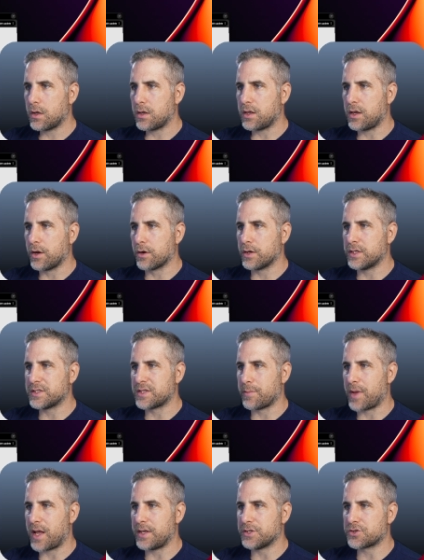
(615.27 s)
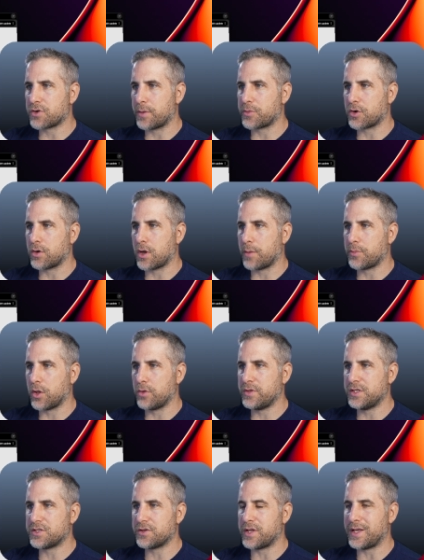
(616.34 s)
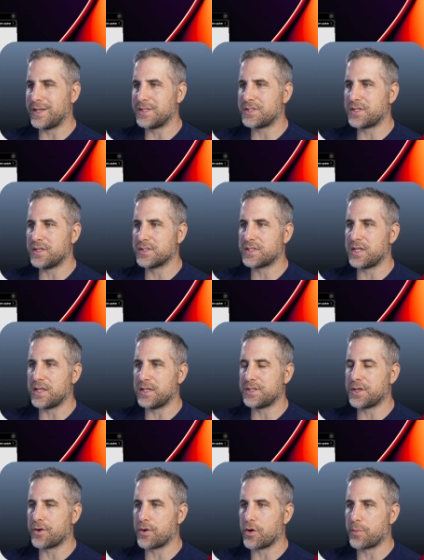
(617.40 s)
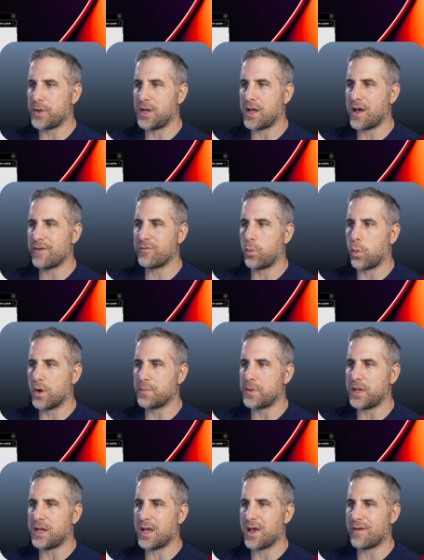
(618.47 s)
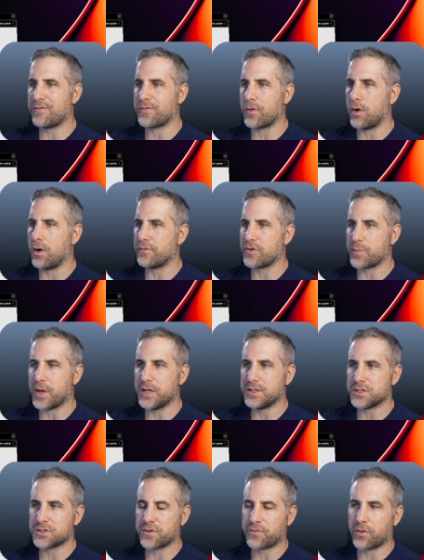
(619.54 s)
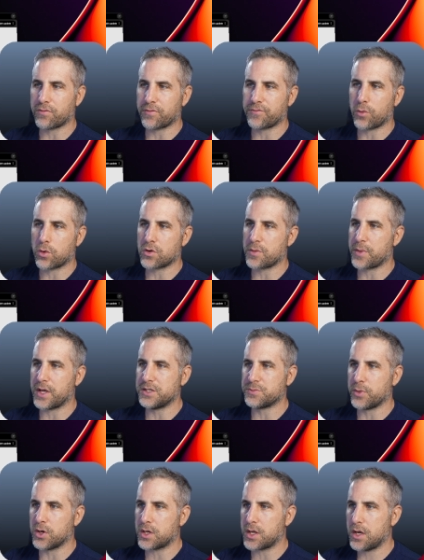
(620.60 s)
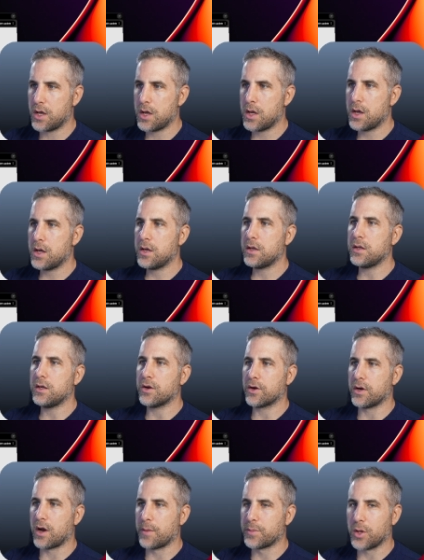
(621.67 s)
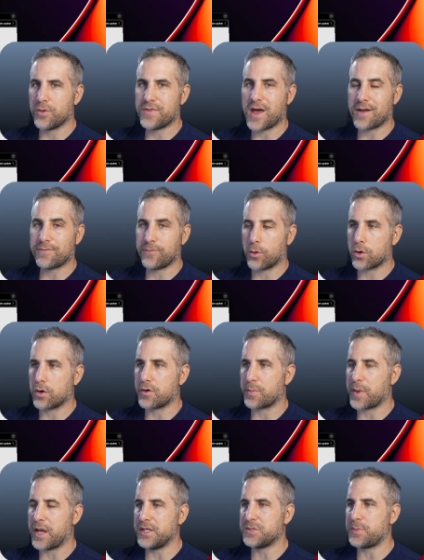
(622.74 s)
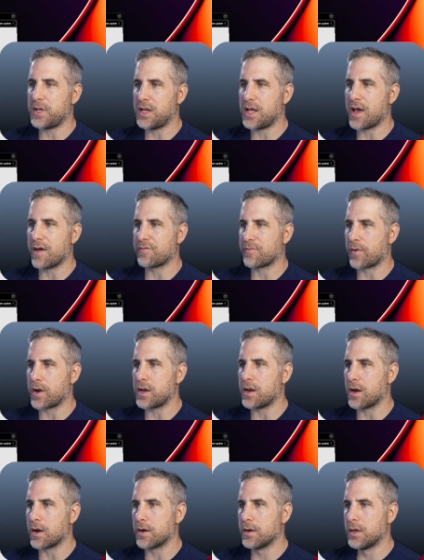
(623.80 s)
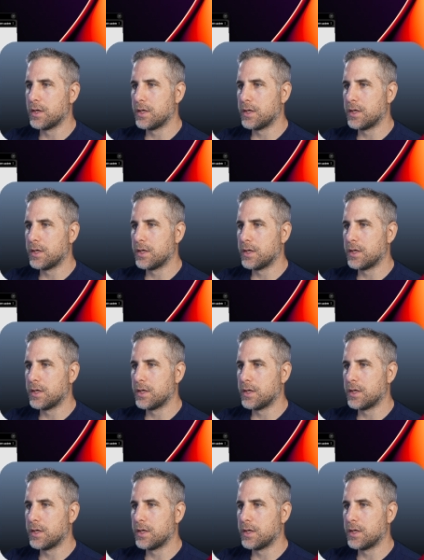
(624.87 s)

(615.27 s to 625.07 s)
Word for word: Here is the manuscript you're going to upload. These are the this is the interior PDF, one PDF for all of your pages. So if you have a 400 page book, you're going to upload that 400 page PDF right here.